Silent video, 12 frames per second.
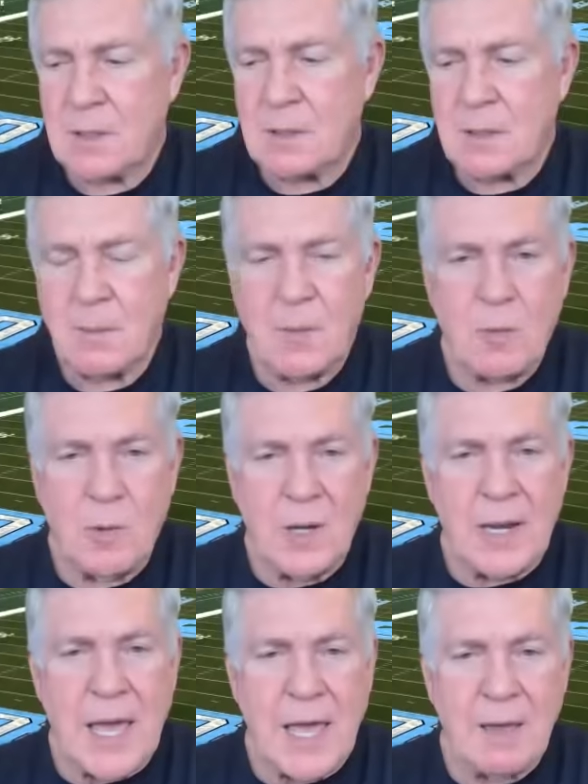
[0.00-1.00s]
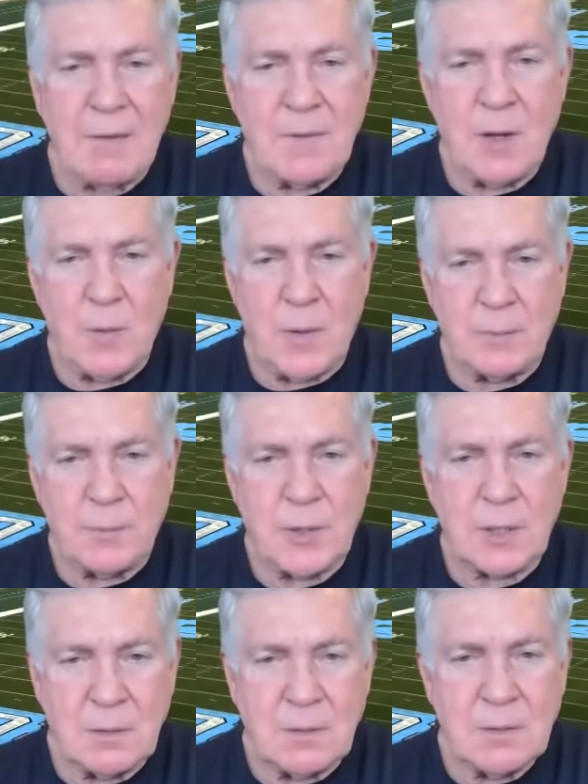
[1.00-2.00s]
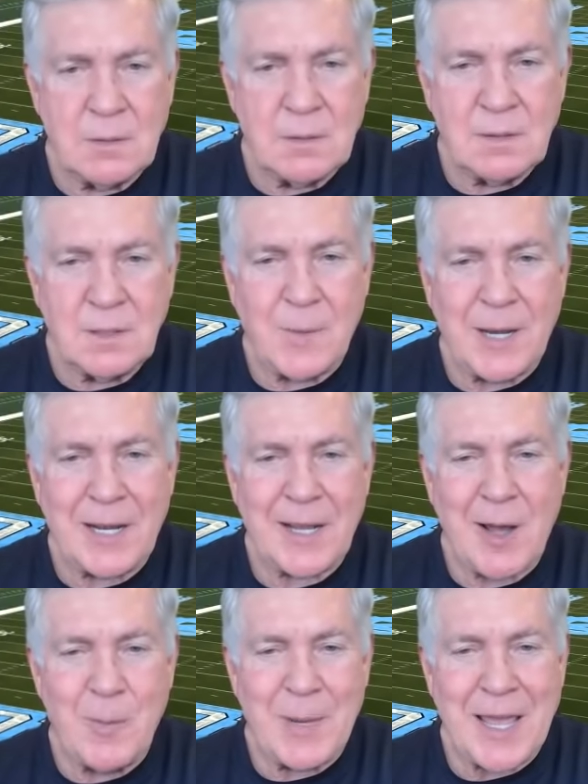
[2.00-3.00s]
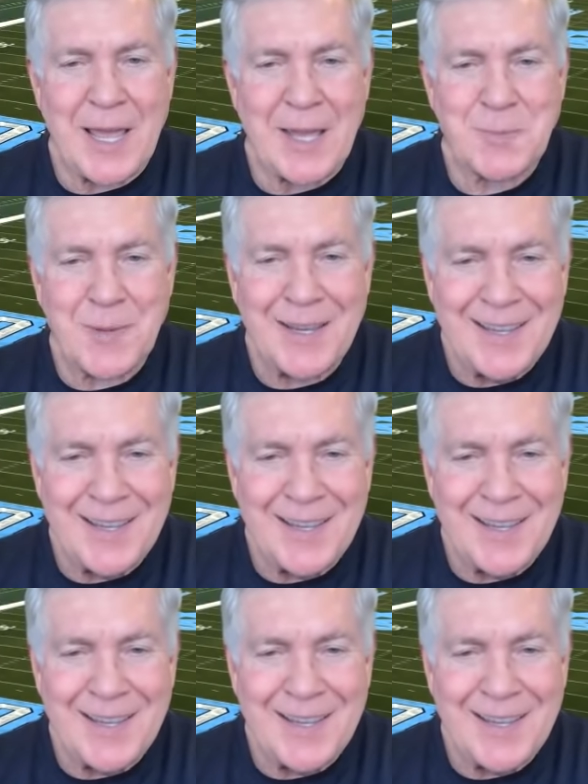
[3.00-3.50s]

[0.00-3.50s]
number one, I have no input nobody called me to ask me.